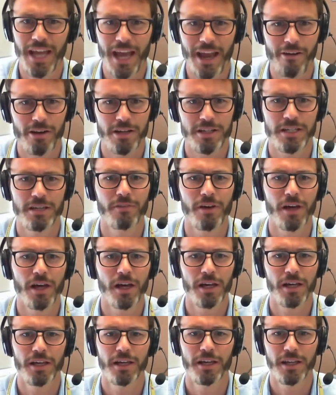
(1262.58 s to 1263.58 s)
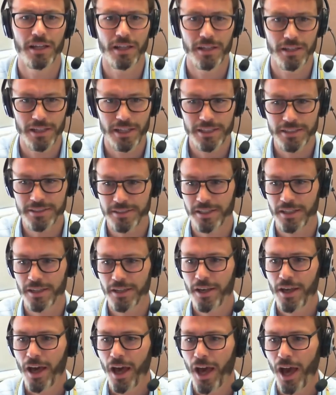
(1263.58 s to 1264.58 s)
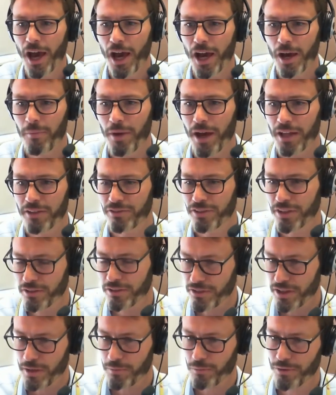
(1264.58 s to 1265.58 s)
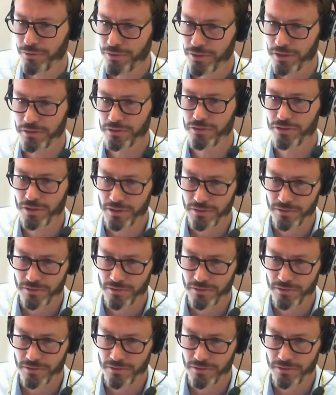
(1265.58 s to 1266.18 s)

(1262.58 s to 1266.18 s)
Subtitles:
narrative, at least. And since then, we've seen